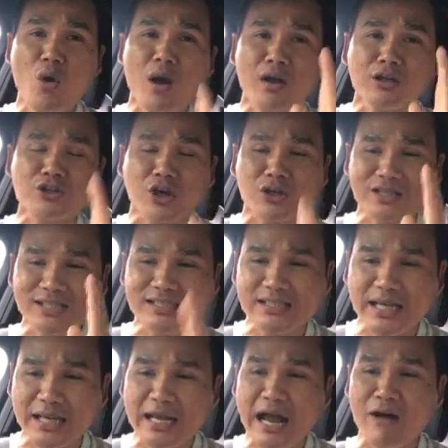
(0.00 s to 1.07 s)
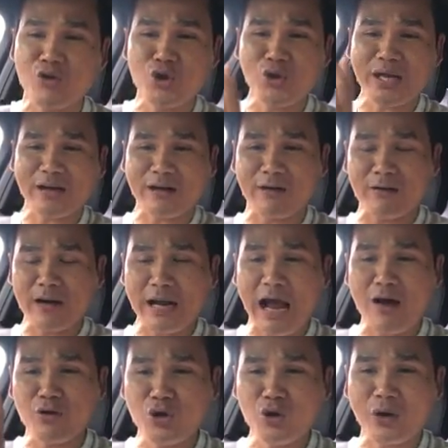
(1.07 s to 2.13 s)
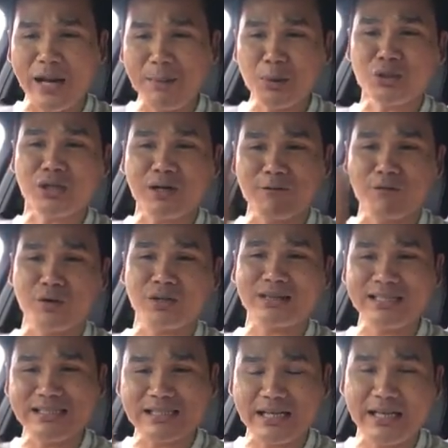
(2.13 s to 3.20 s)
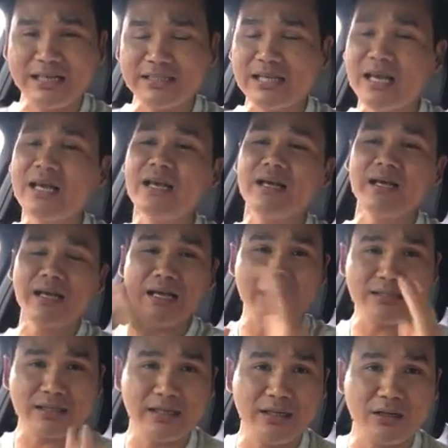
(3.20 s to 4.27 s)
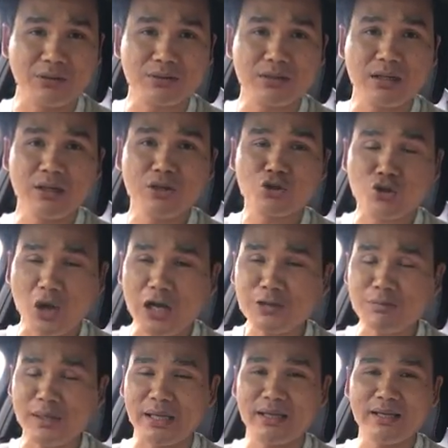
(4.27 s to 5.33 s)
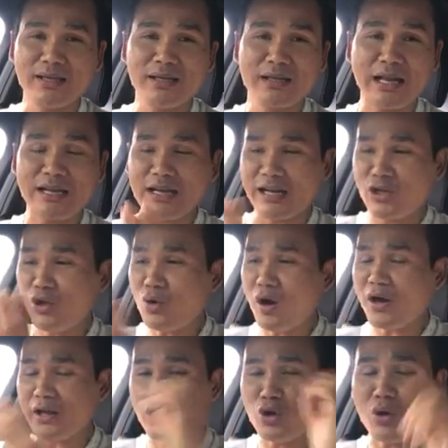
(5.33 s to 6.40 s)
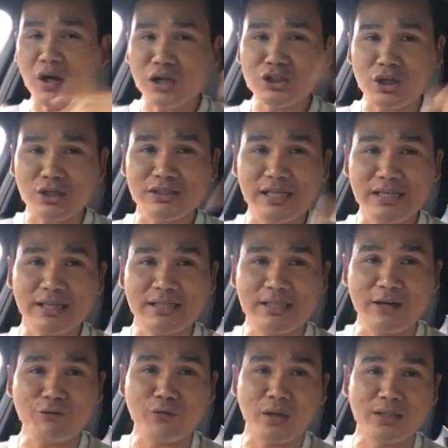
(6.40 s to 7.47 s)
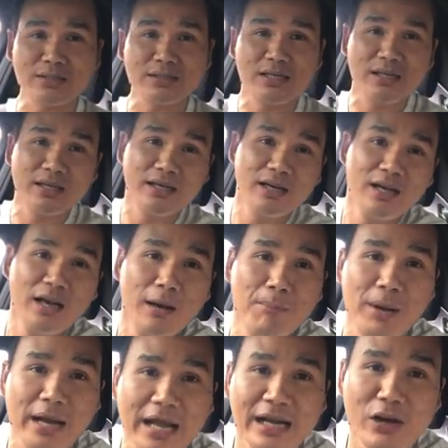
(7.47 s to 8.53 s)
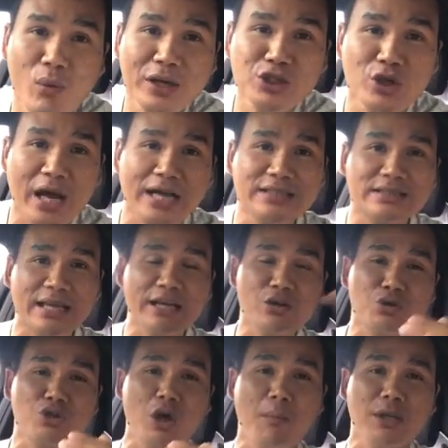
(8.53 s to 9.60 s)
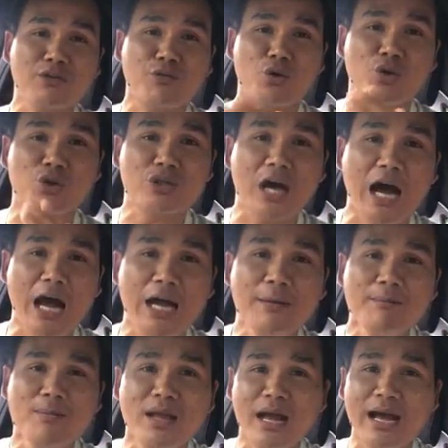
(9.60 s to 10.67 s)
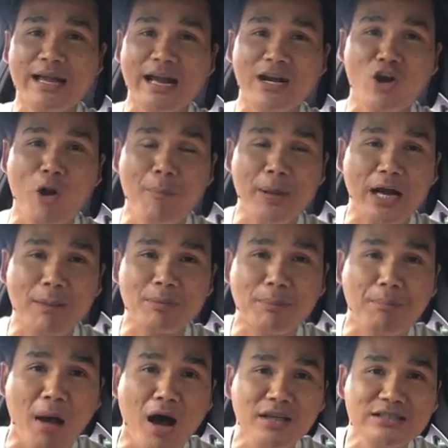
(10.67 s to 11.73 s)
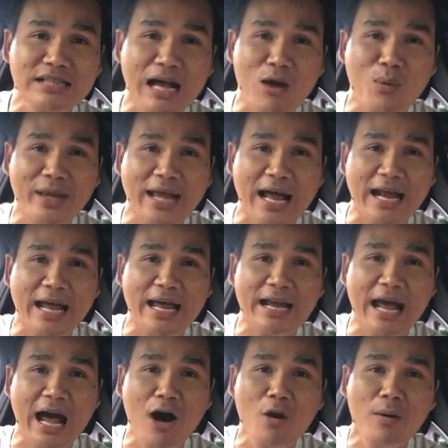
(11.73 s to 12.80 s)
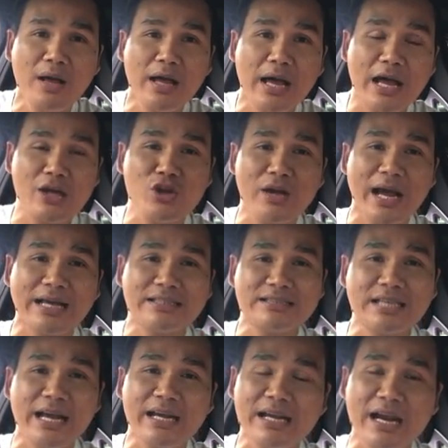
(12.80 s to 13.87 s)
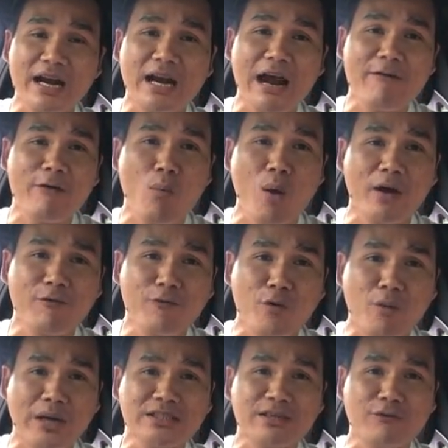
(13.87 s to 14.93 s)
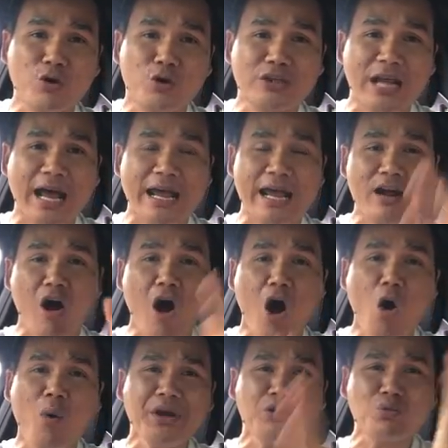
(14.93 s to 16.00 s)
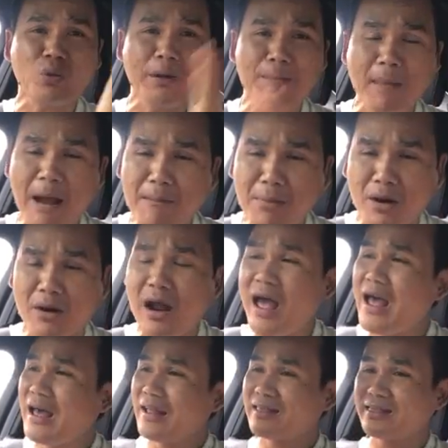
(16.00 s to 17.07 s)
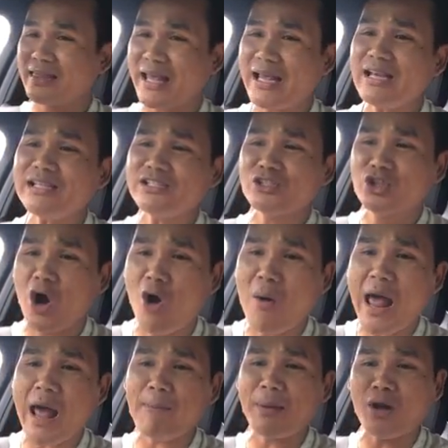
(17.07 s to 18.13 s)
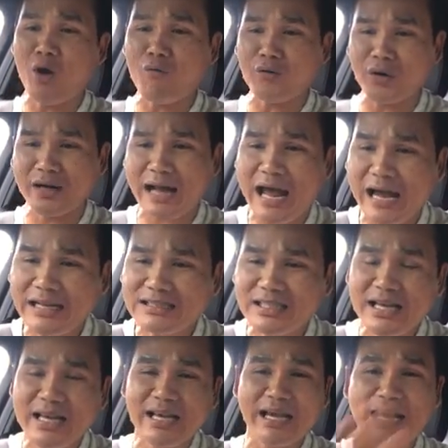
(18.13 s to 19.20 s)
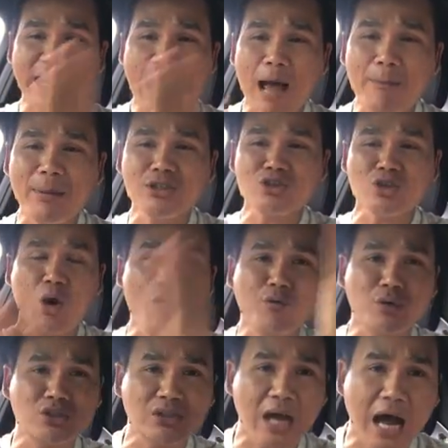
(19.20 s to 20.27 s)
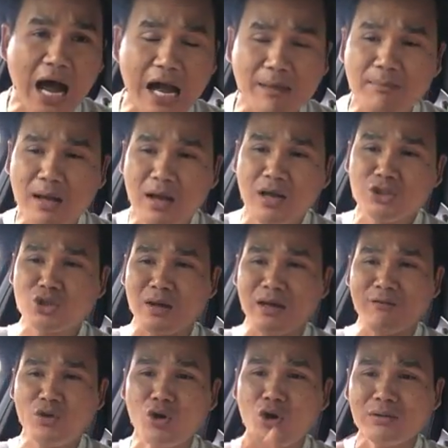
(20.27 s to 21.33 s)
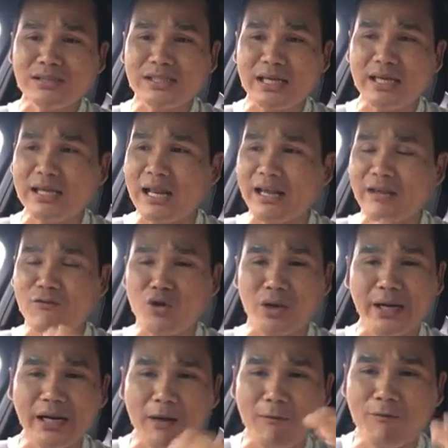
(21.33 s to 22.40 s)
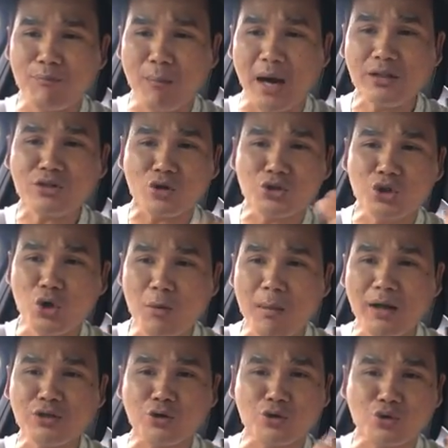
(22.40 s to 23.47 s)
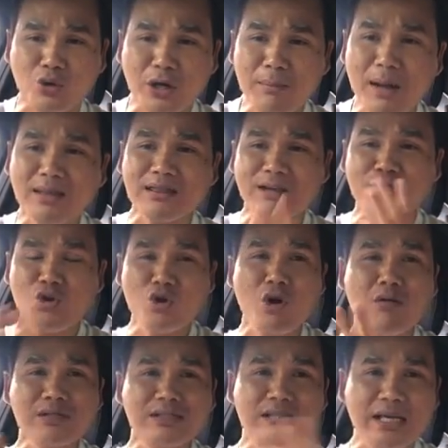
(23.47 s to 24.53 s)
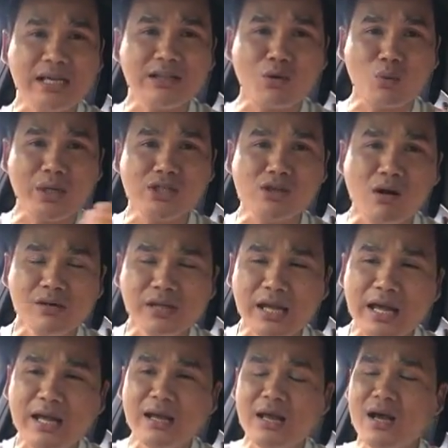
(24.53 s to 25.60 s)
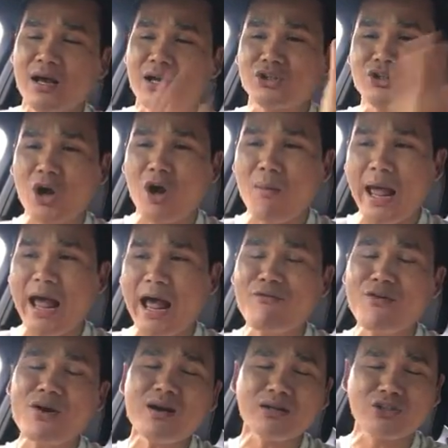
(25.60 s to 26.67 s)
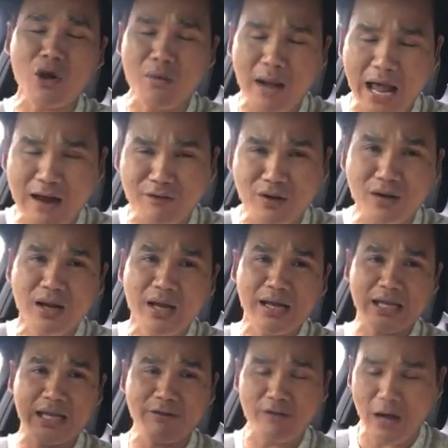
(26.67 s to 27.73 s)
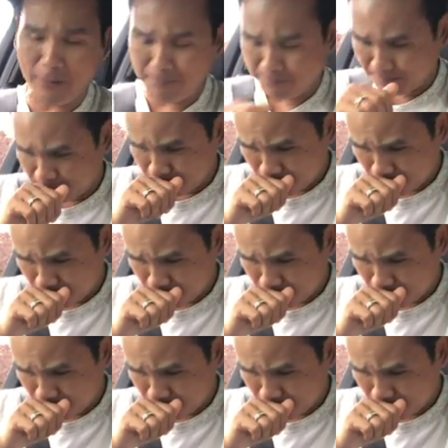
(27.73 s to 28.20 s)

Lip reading: gonna start to see how you're able to convert these leads into deals. Trust me, like you're gonna start seeing the difference. But anyways, you guys, thank you so much for your time. I gotta go pick up the boss now. We gotta head out. And you guys take care. Have a wonderful rest of your day. And always remember, things don't happen overnight. It happens over time. So if you don't see, like if you're in a month or 2 month or 3 month, if you don't see the result yet, don't ever give up.